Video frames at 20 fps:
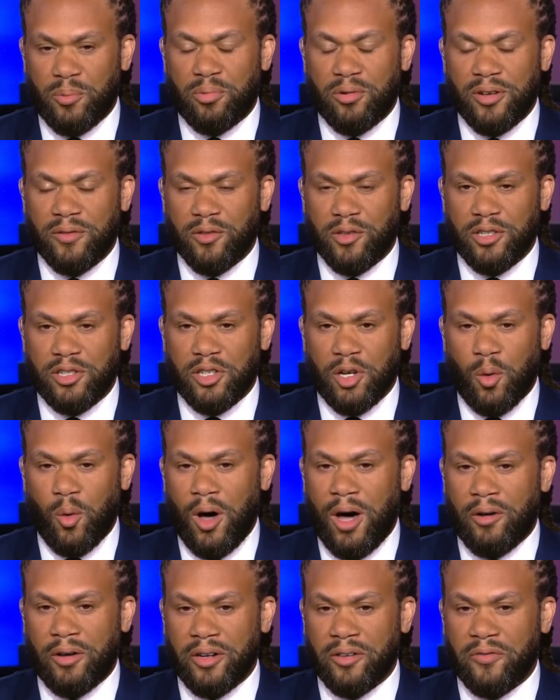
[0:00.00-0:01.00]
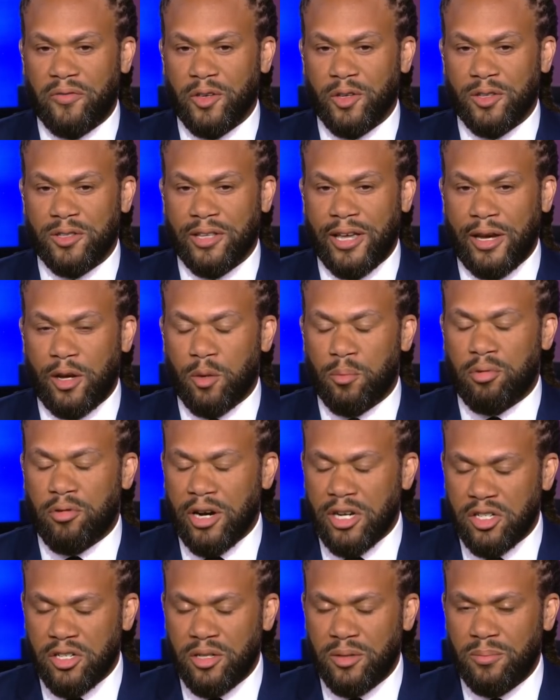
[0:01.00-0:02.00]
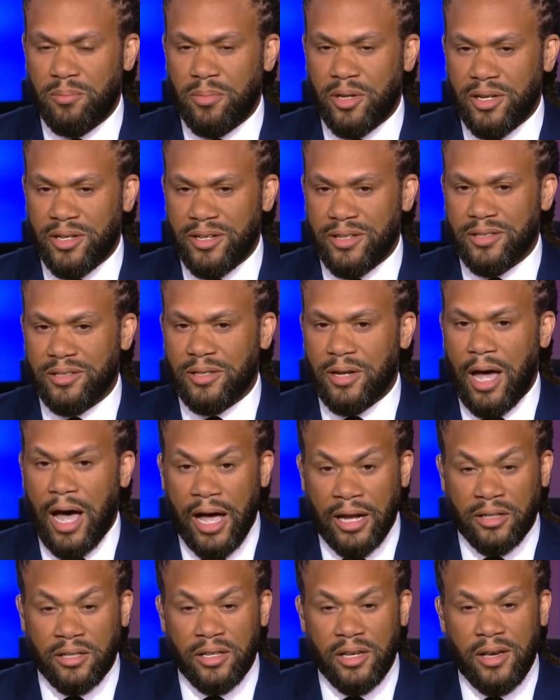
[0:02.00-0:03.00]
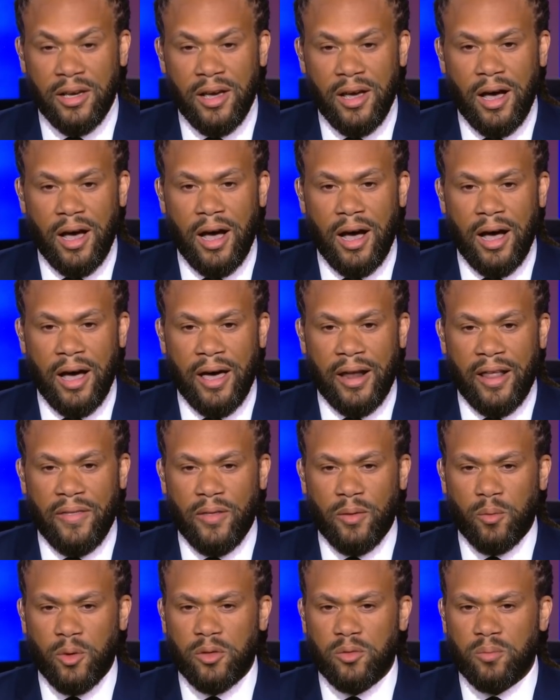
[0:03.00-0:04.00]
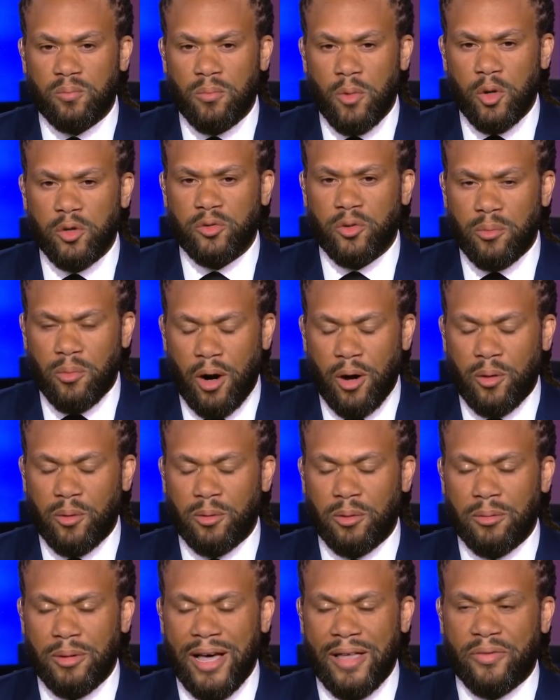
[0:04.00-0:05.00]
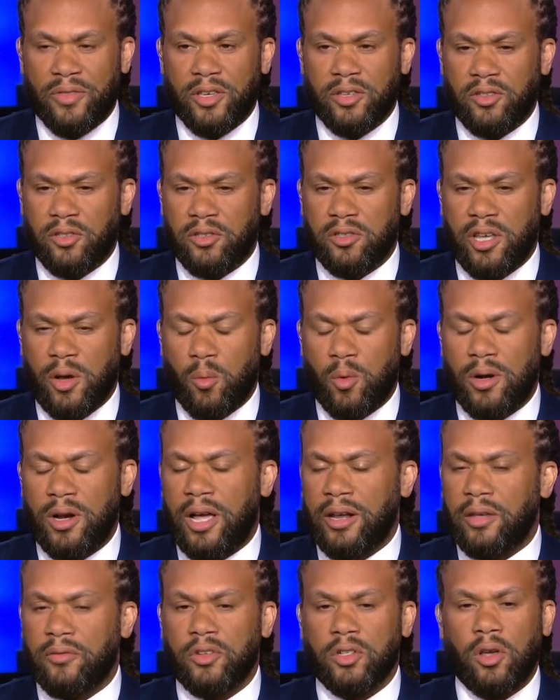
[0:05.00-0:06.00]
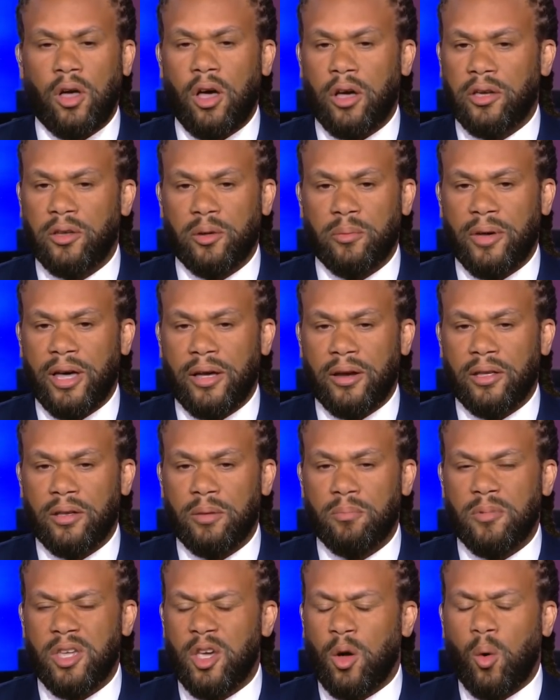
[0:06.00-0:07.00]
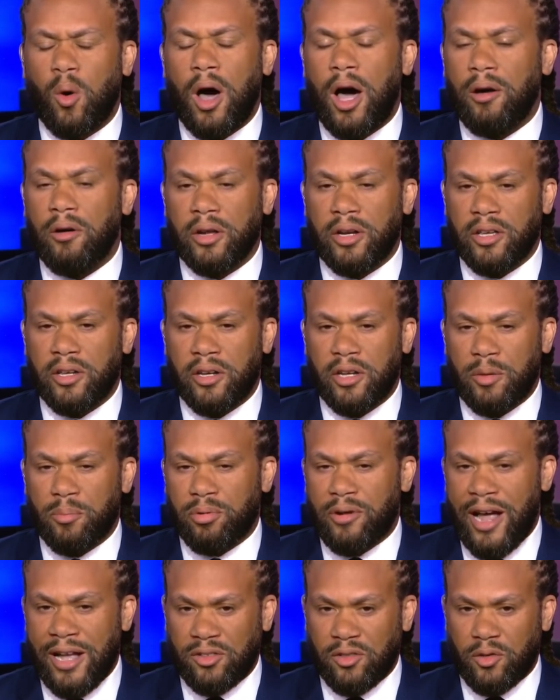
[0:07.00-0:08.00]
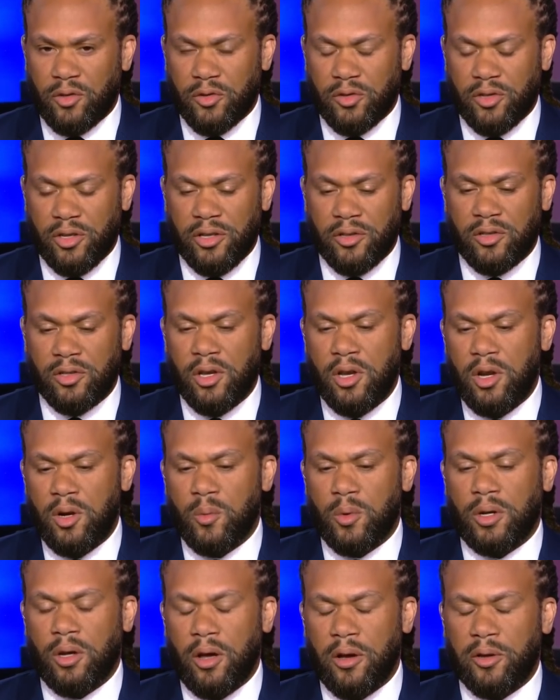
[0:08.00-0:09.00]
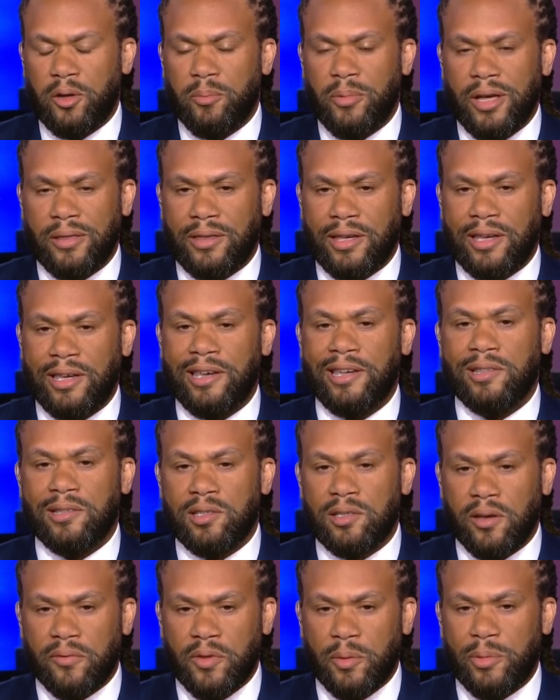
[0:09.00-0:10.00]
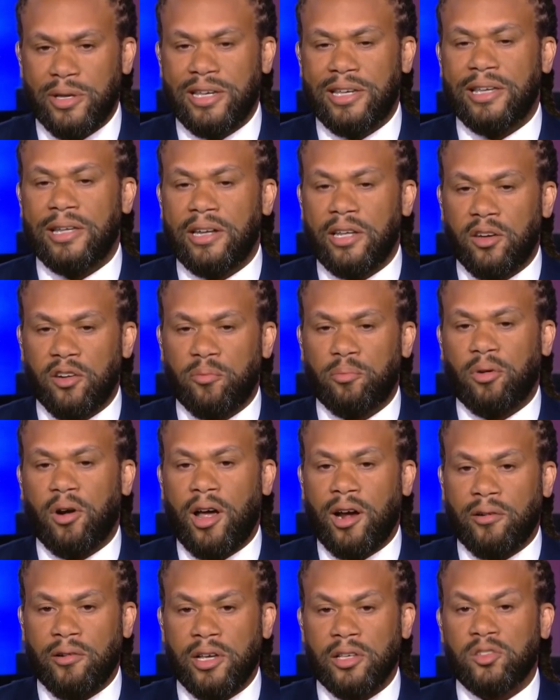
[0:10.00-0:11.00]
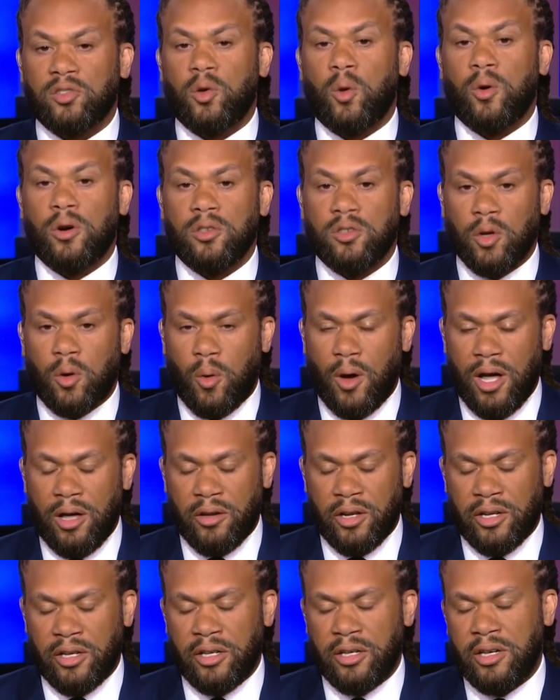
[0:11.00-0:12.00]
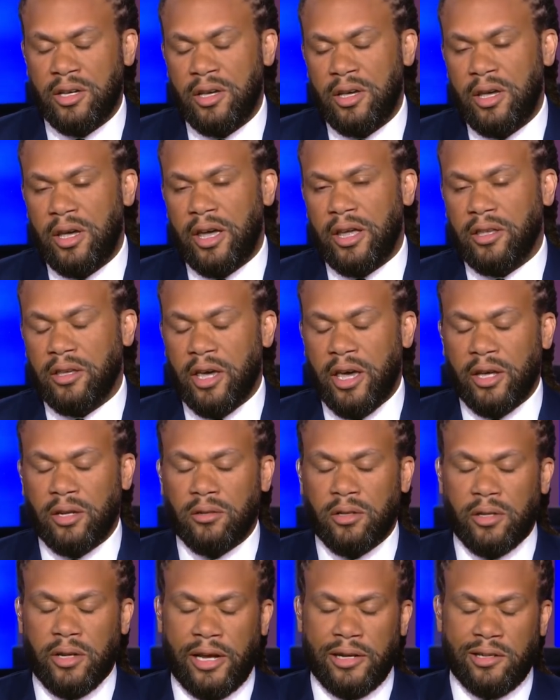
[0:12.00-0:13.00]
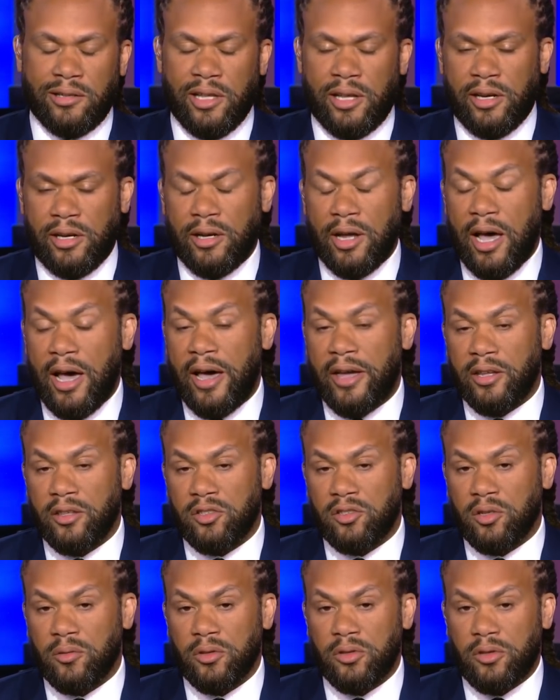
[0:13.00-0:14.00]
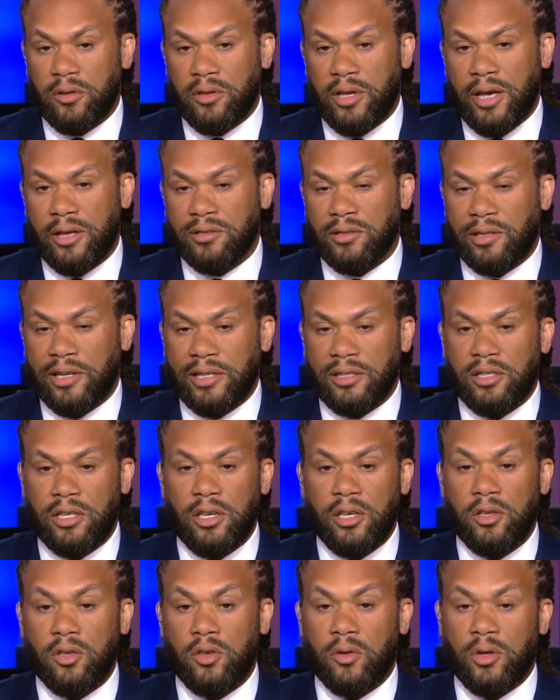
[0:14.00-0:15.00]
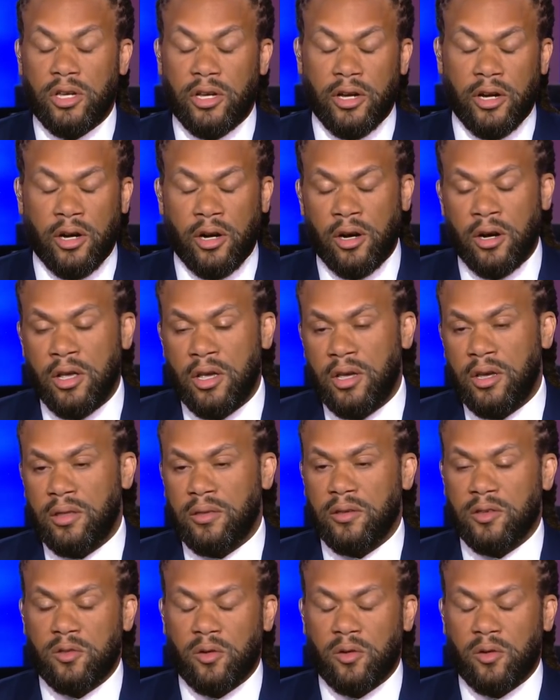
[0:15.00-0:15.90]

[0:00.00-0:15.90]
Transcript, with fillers: privilege, equality feels like oppression, but it is not. Uh, and I think what's most remarkable about this is that we're not even talking about equality in any practical sense. We're talking about the hints of the beginning of progress towards equality. And yet in nineteen eighty-nine and still in two thousand eighteen, you hear this